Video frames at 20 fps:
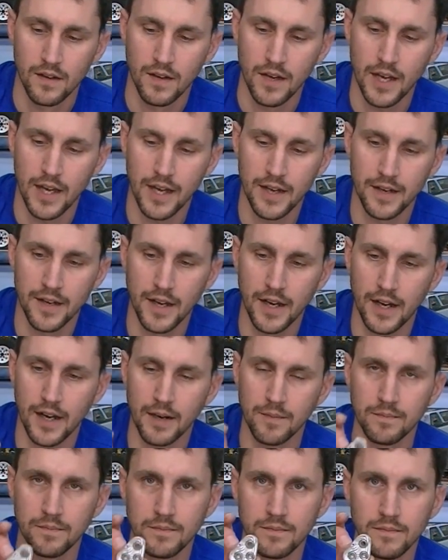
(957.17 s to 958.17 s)
And
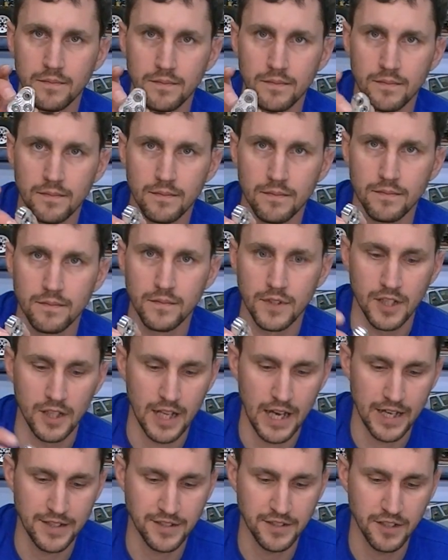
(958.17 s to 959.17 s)
uh, the
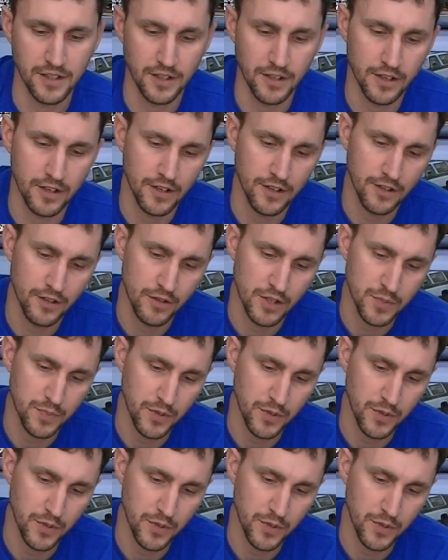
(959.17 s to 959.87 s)
last thing you're going to do is